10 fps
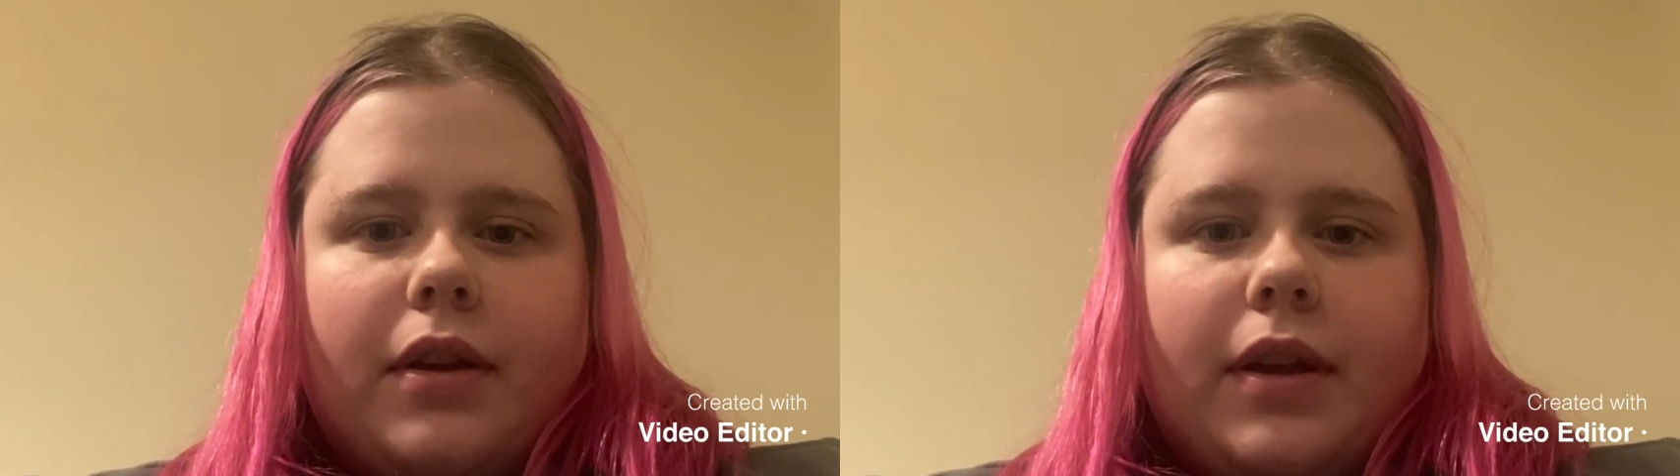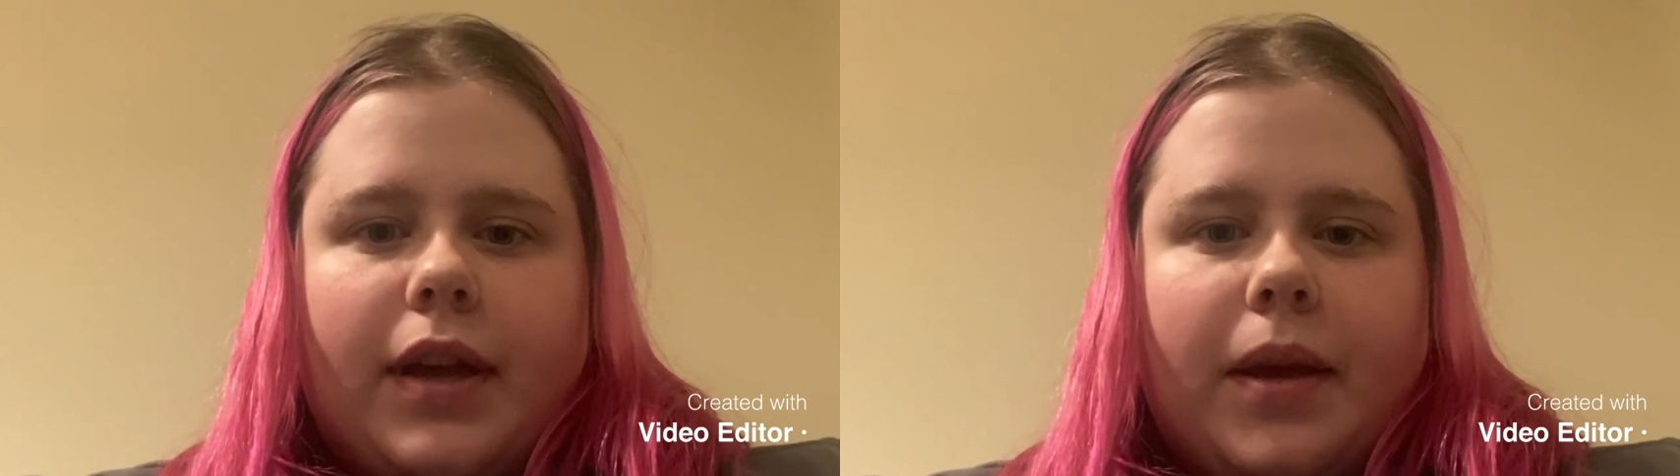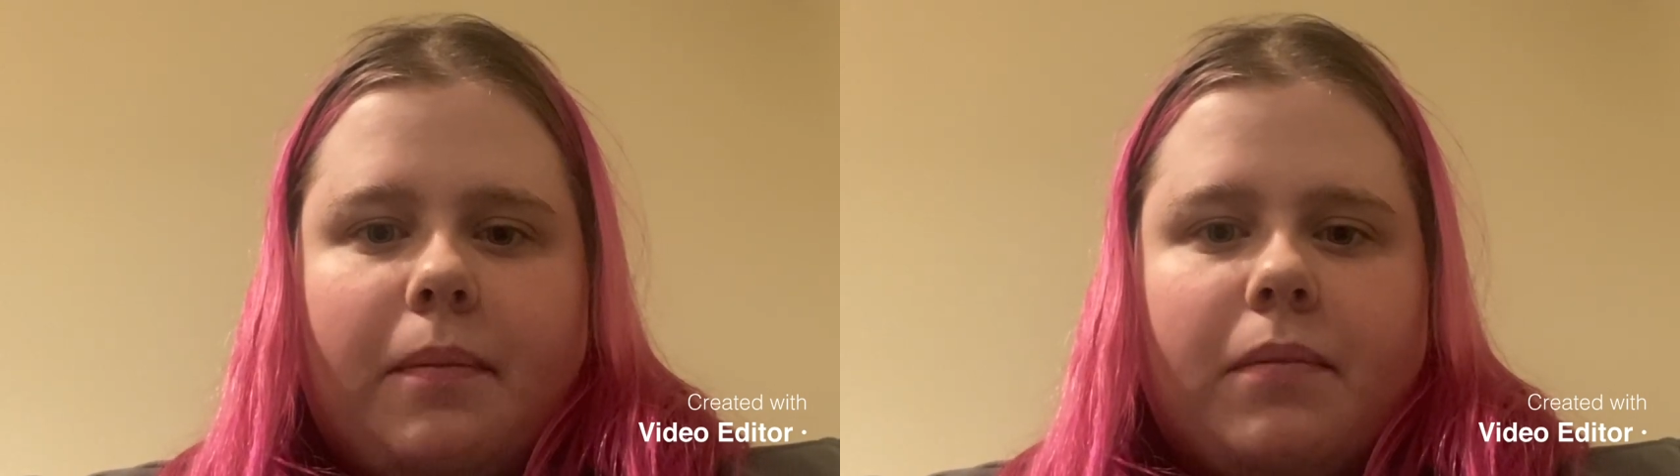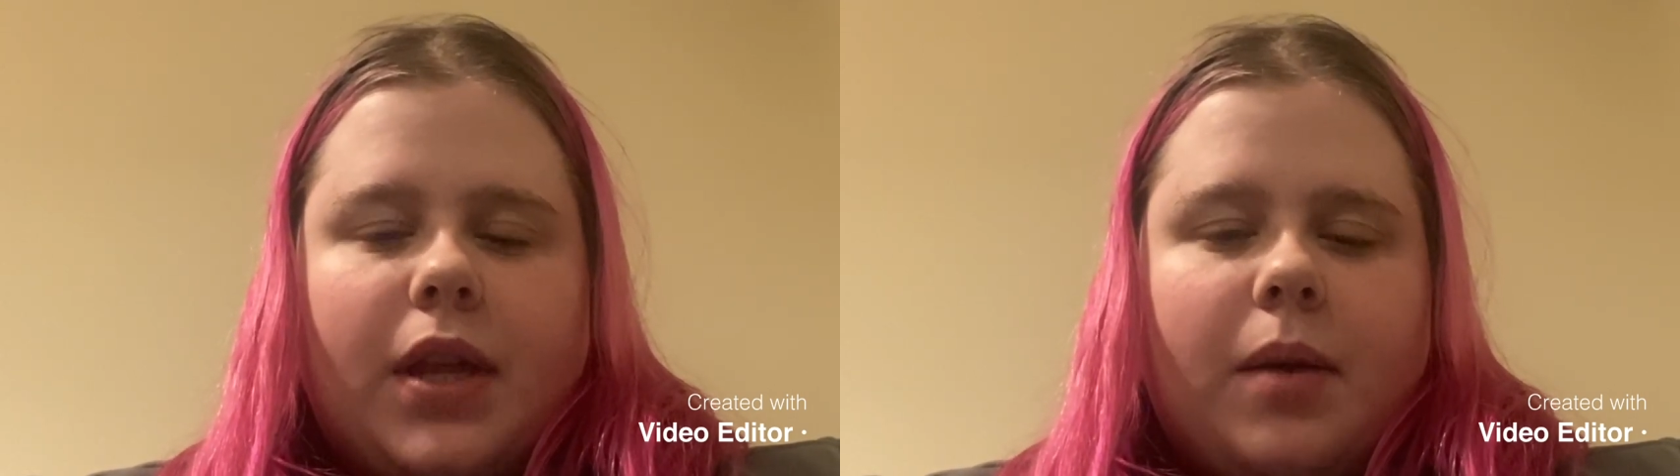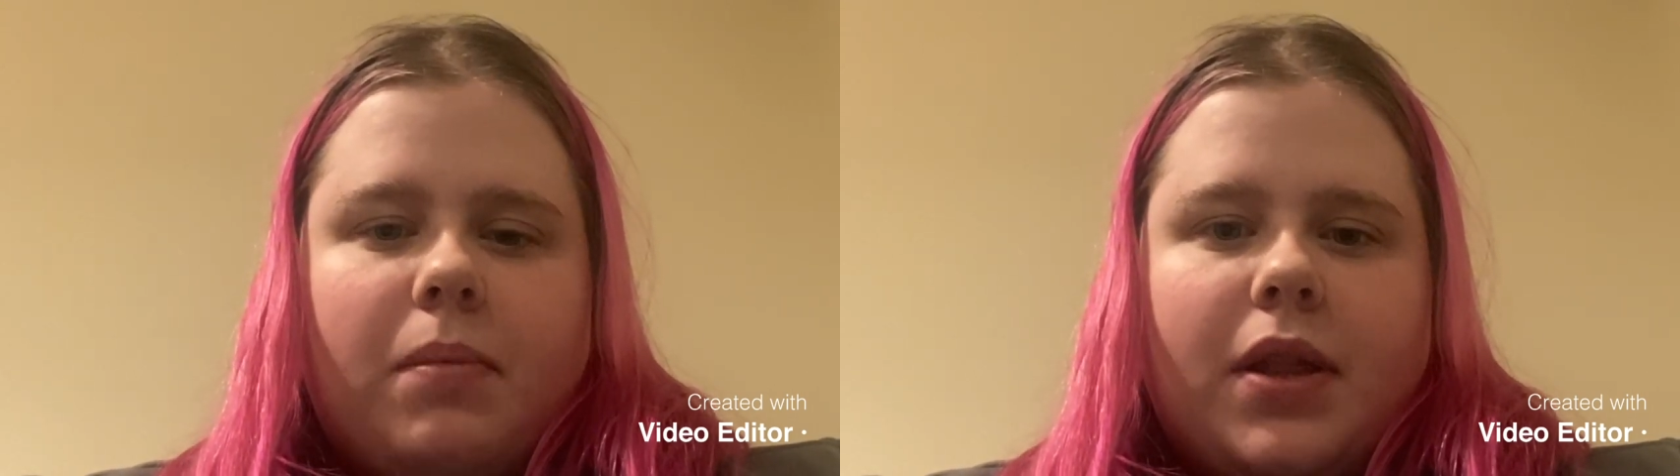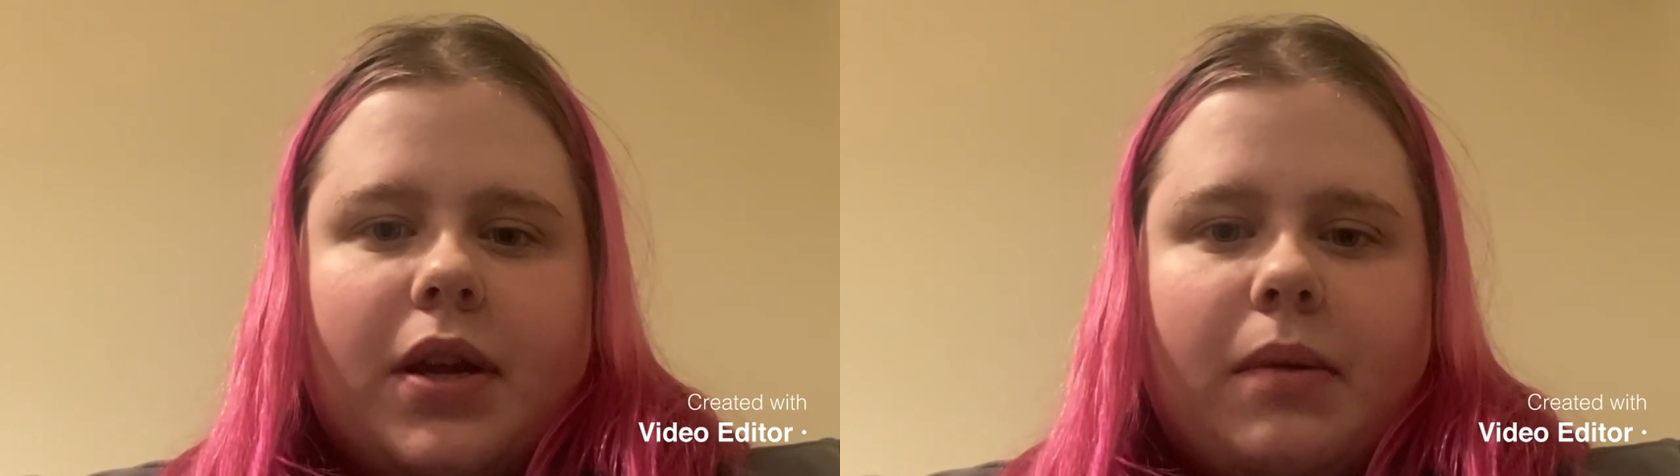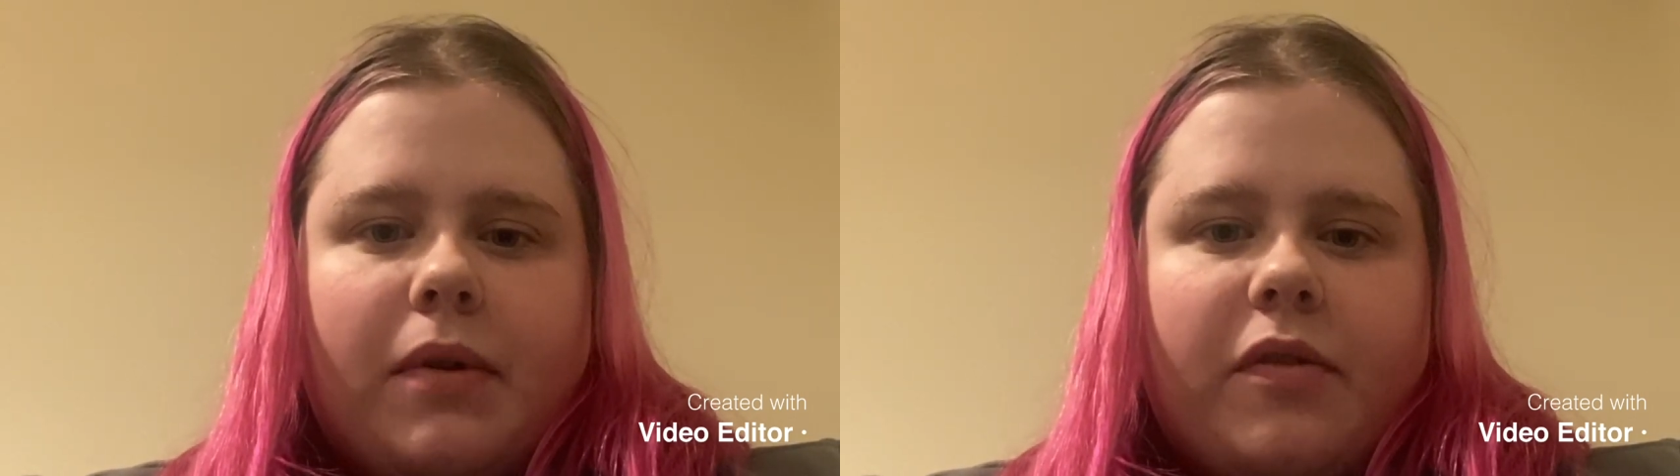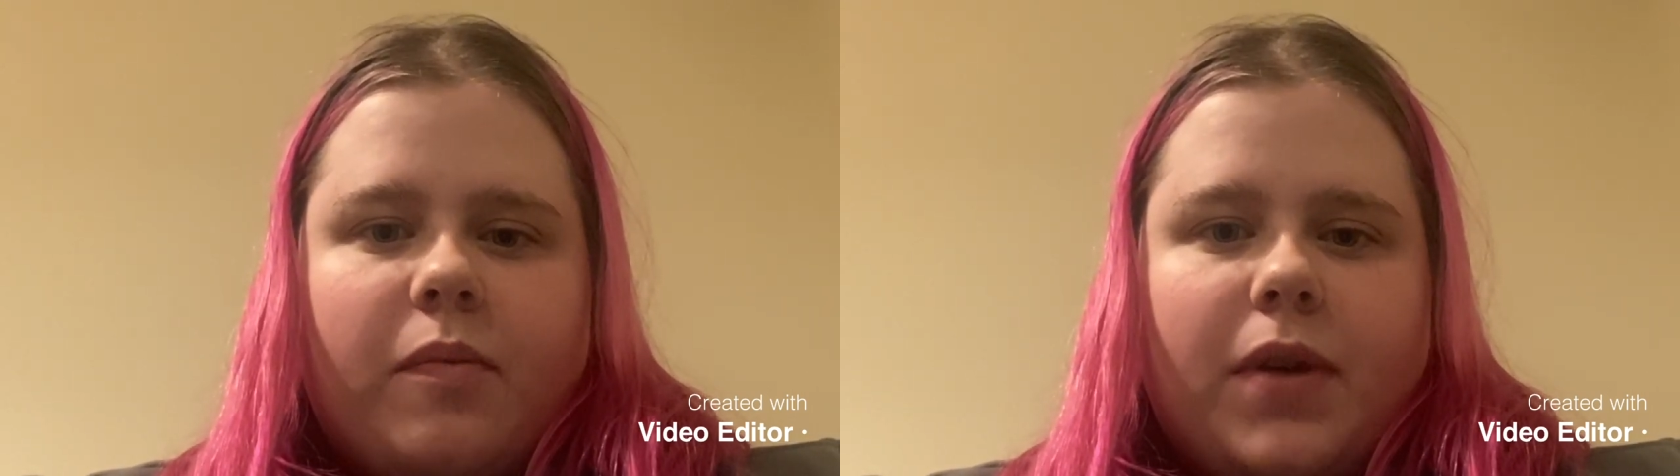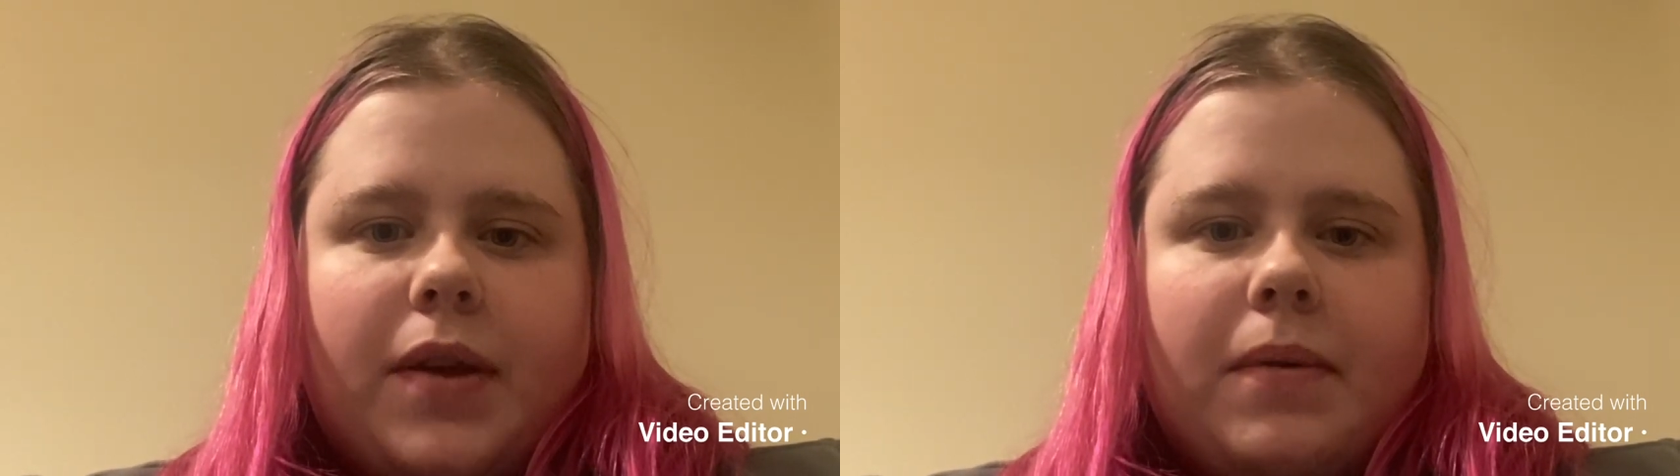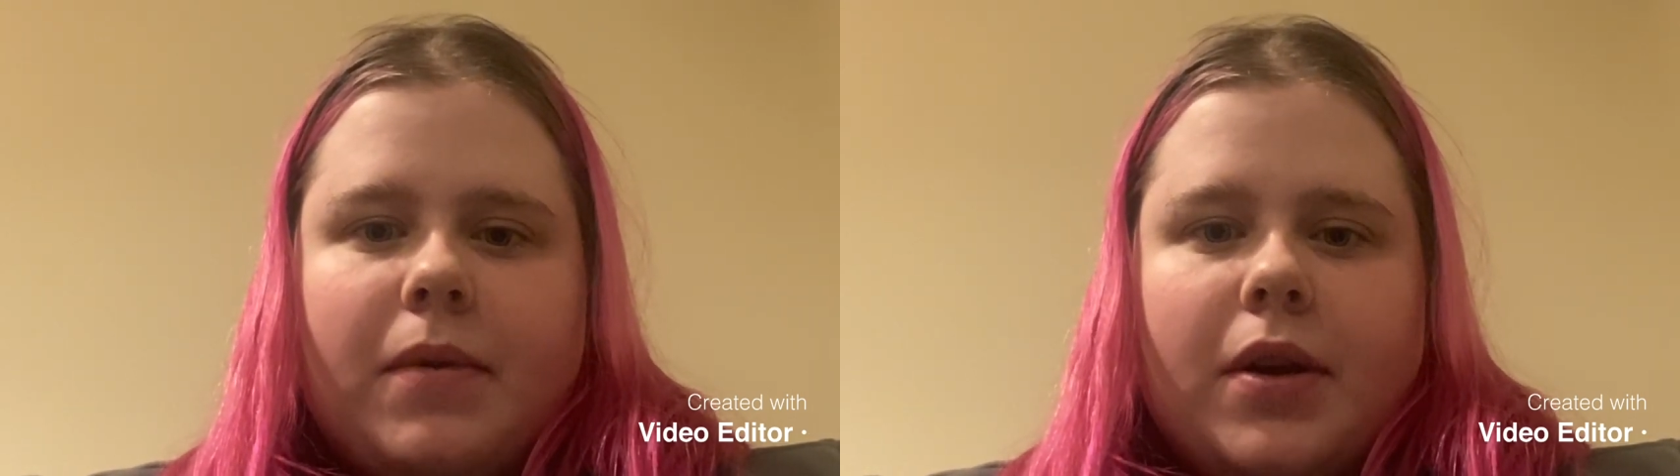they'd be there with me.